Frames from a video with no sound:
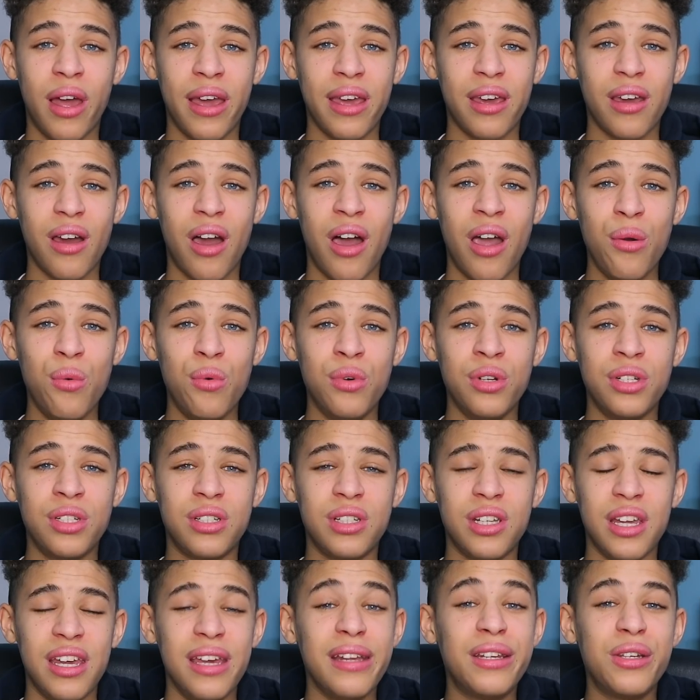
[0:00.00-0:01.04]

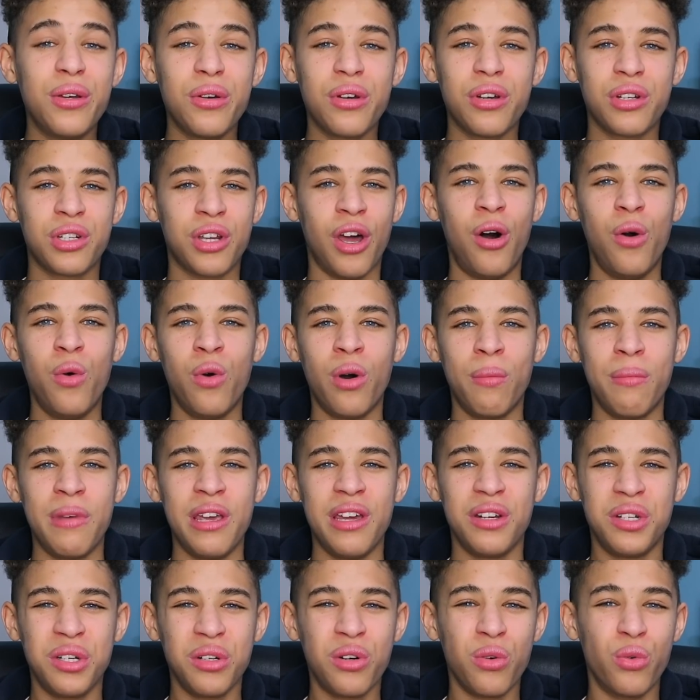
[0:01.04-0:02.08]
It took a toll on
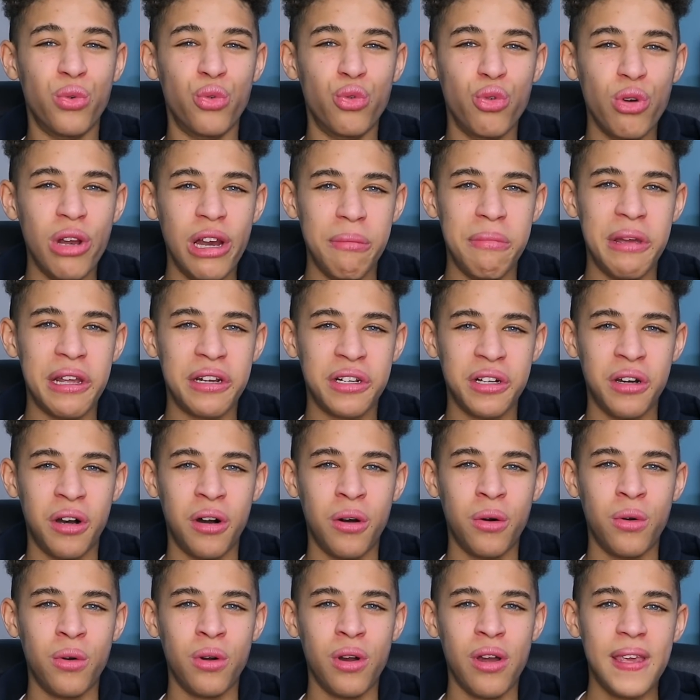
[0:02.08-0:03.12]
me. It took a really big
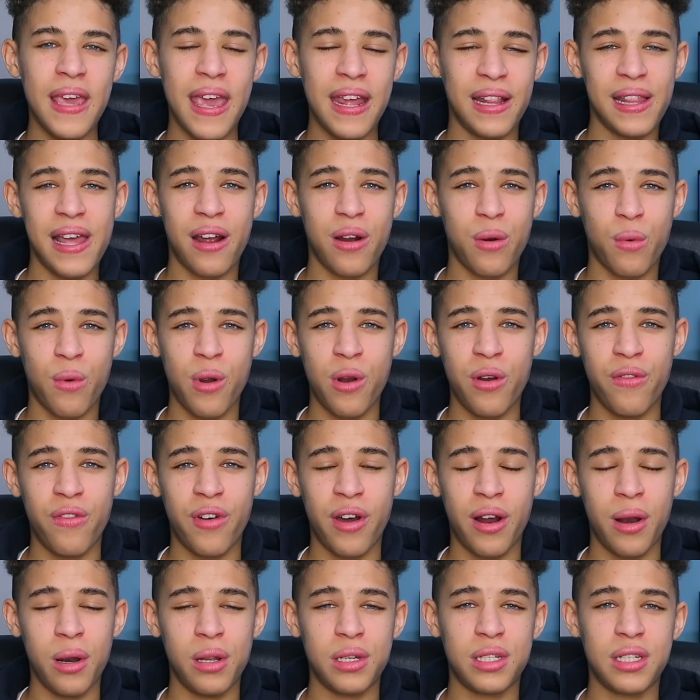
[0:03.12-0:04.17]
toll getting that
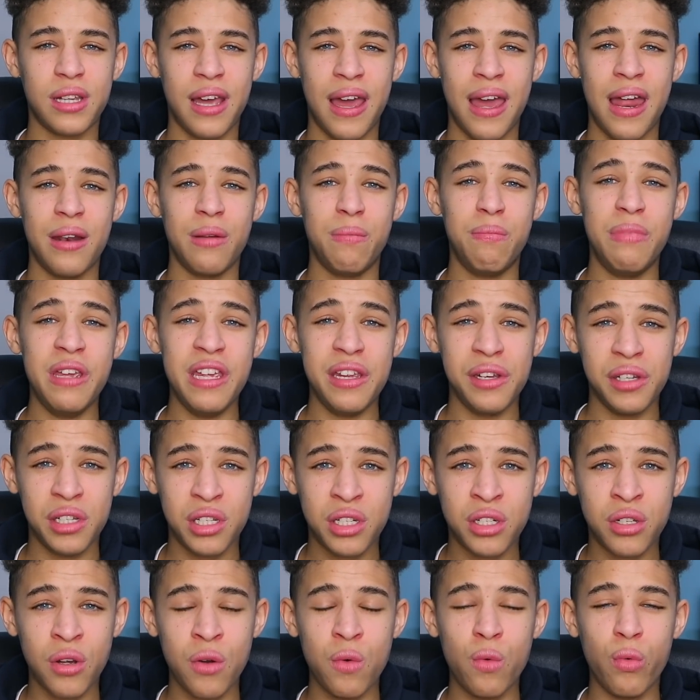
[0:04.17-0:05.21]
coronavirus and being
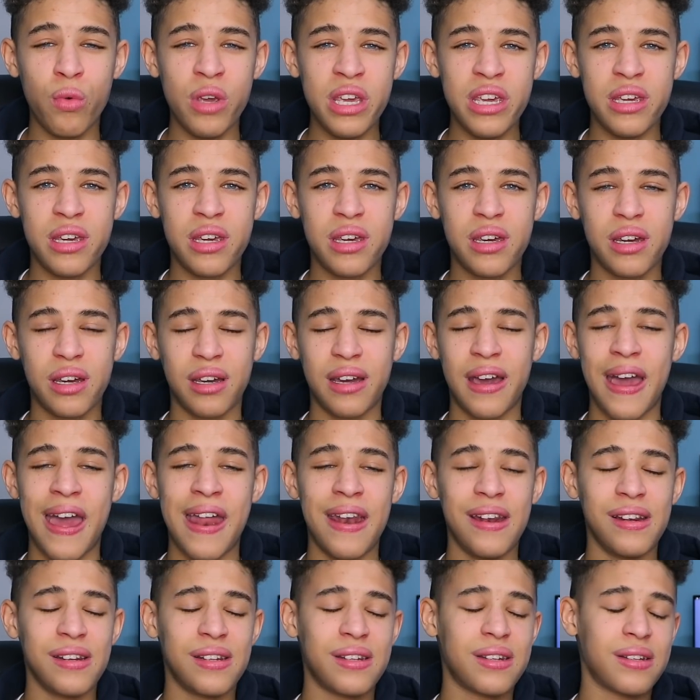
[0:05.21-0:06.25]
so weak,
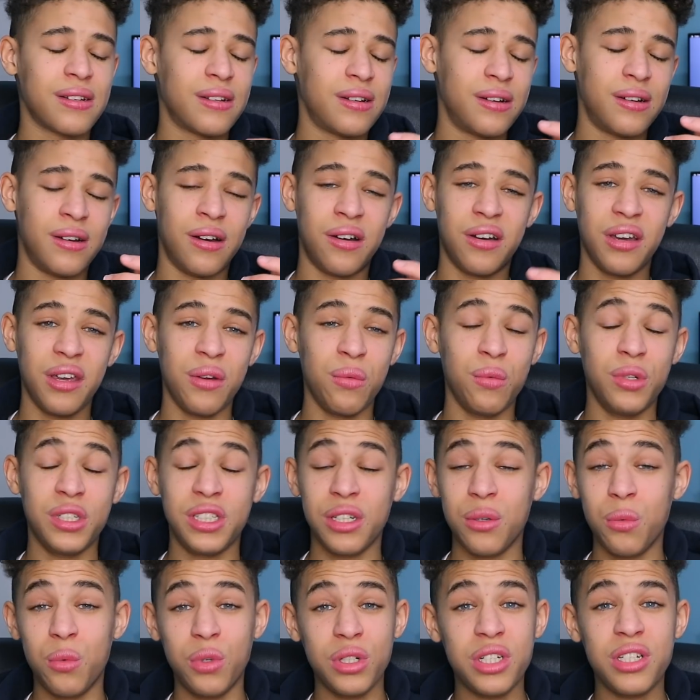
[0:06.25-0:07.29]
and it
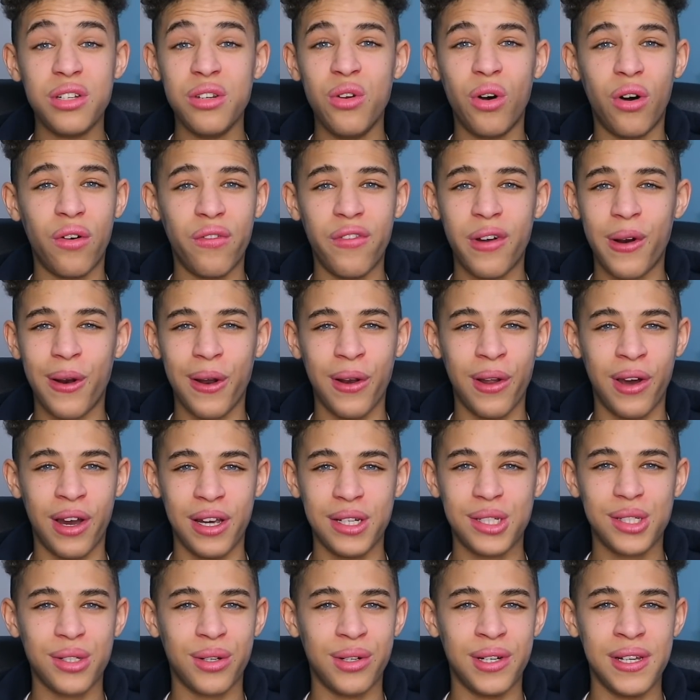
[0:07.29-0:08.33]
was not very
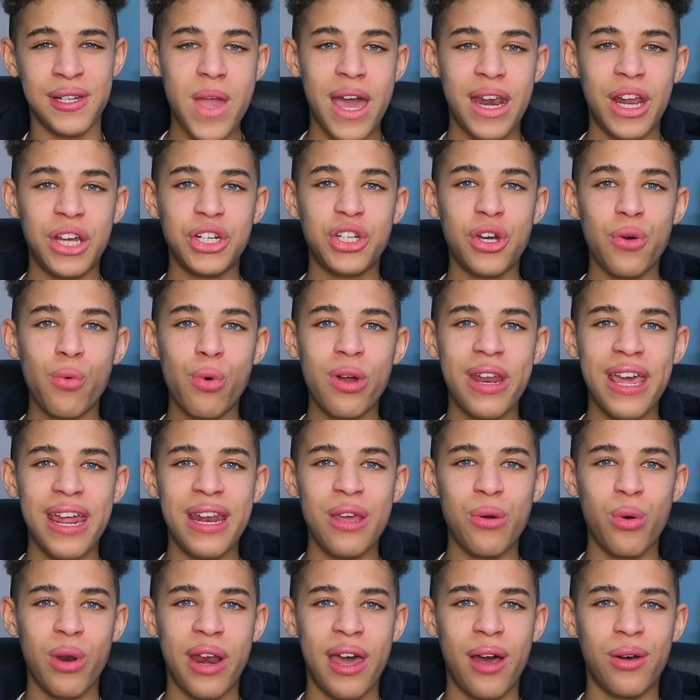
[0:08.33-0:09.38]
nice, honestly. And I don't want
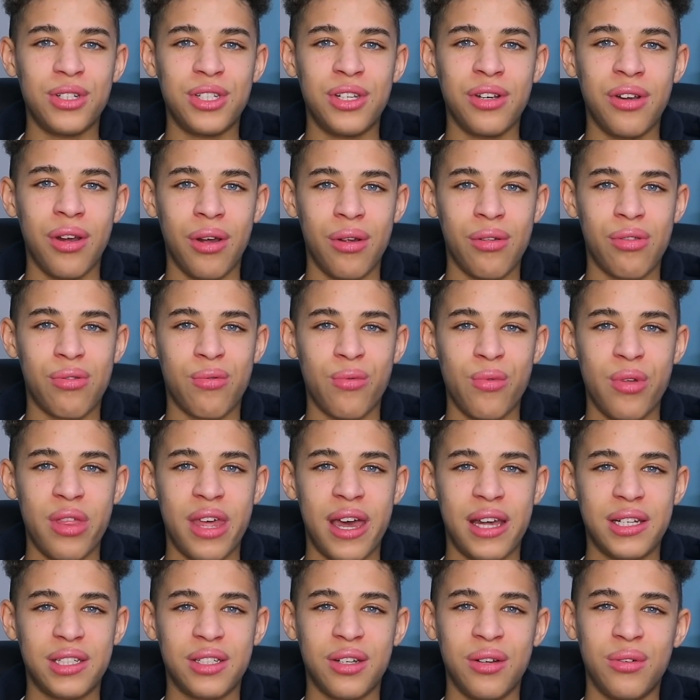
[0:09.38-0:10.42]
anyone else to go through
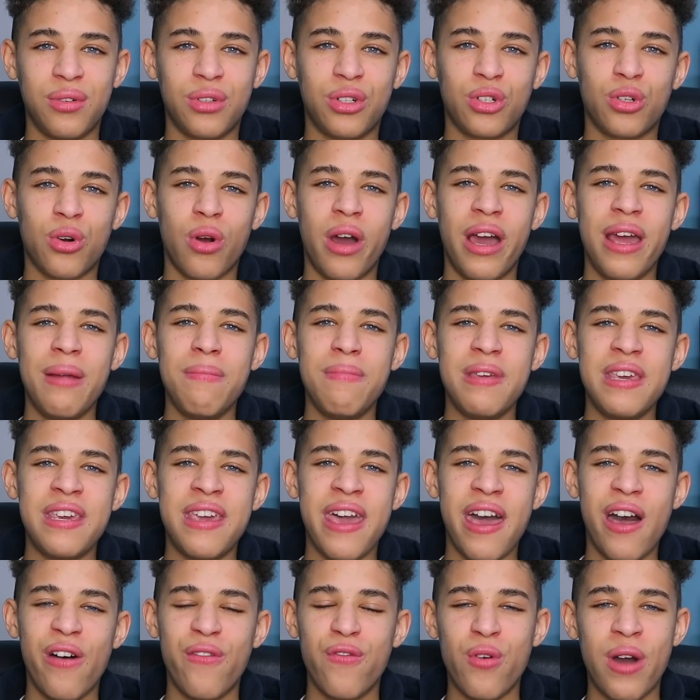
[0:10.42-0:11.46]
that, so try and be
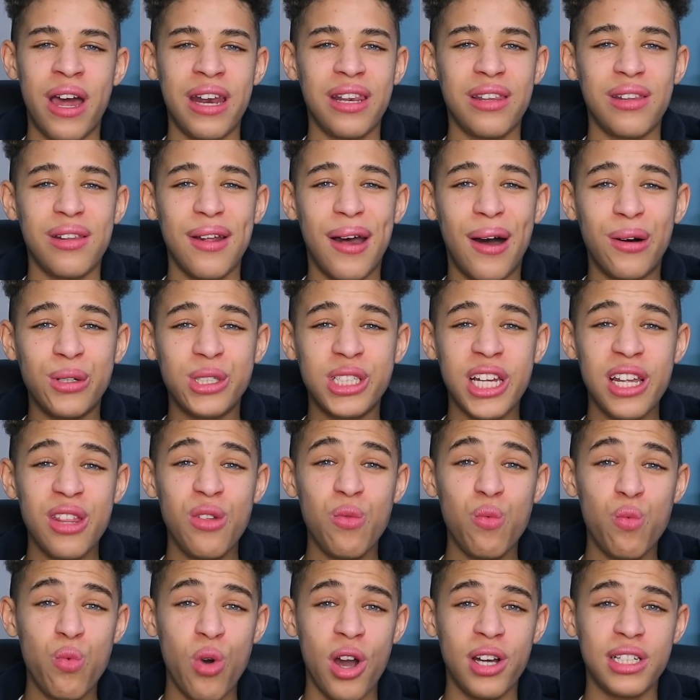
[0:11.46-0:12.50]
careful. And I would say
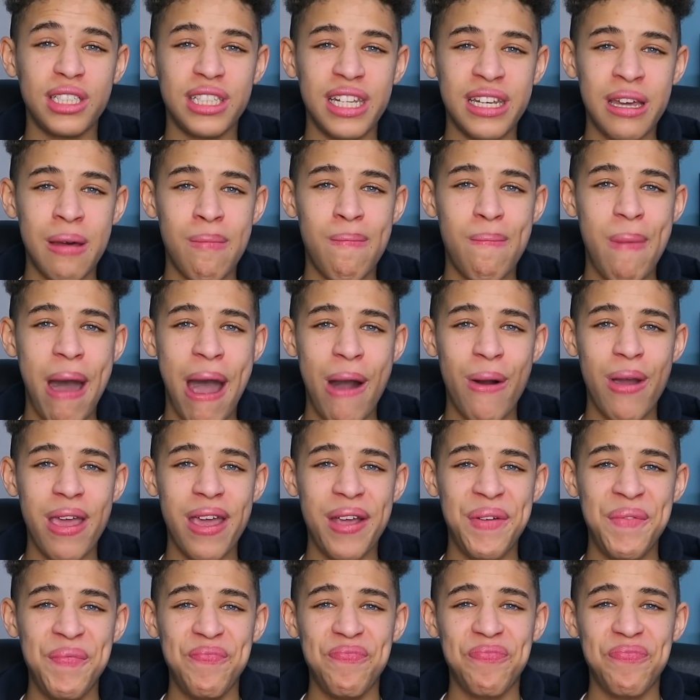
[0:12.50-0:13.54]
the worst thing about
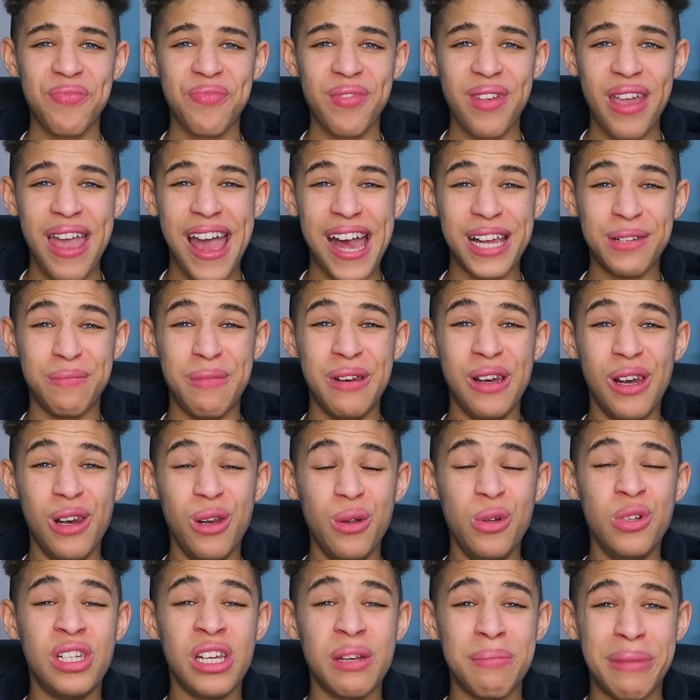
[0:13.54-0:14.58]
it has been
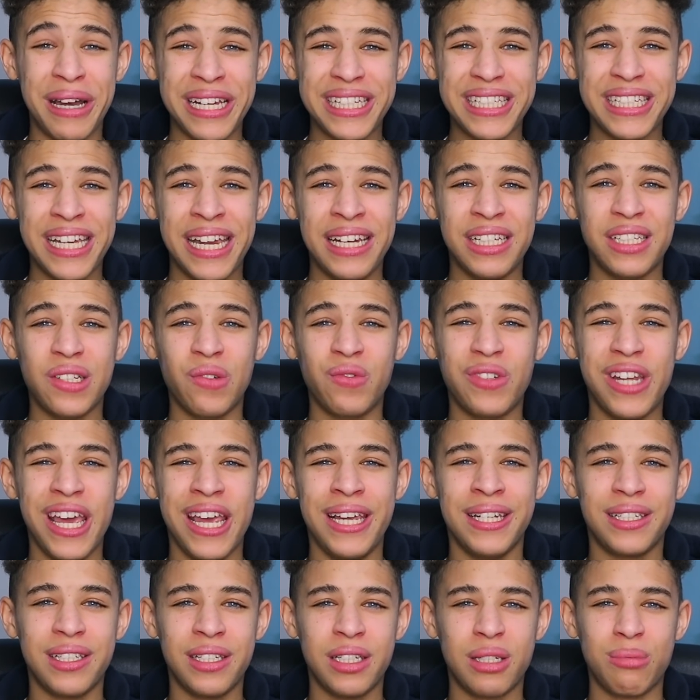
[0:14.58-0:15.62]
losing my sense of
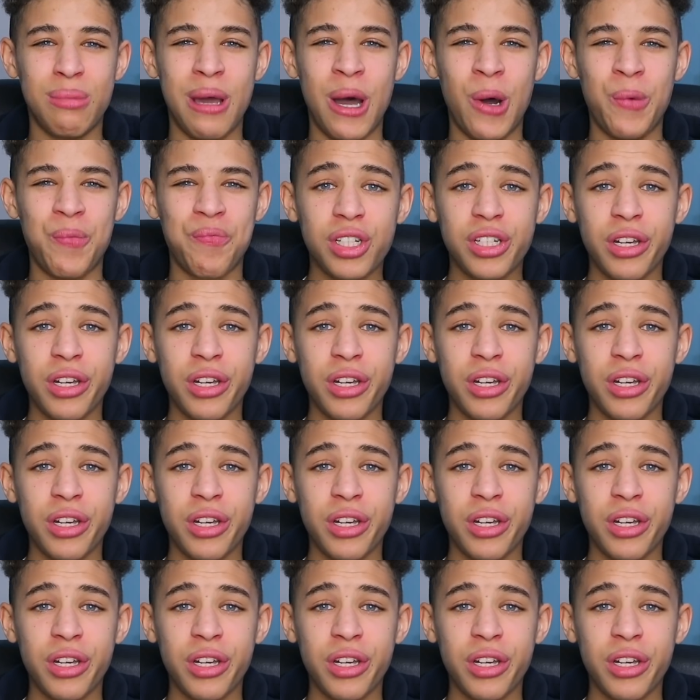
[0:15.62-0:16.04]
taste and smell.